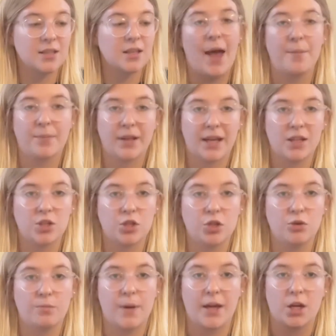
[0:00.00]
I plan
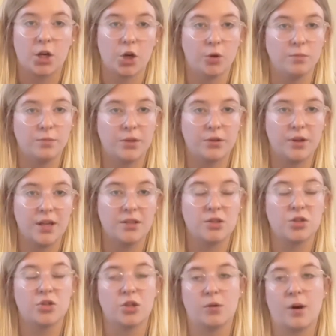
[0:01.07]
to make her own purees,
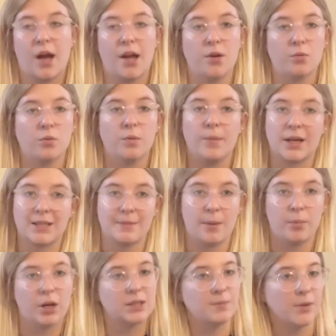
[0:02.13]
so I will mix my
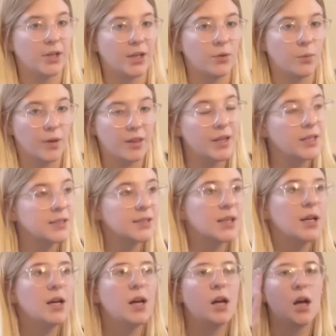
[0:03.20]
breast milk in with it.
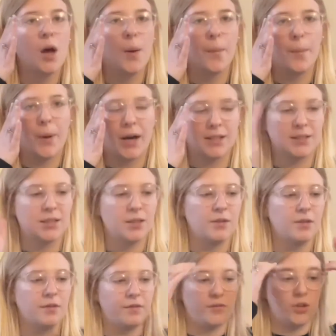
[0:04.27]
But
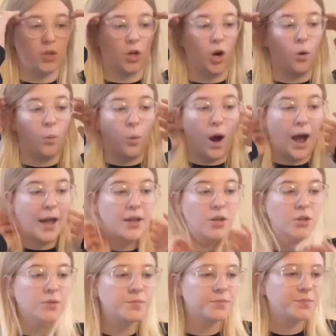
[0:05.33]
for a
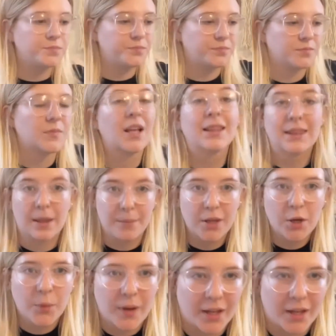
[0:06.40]
while, let me go get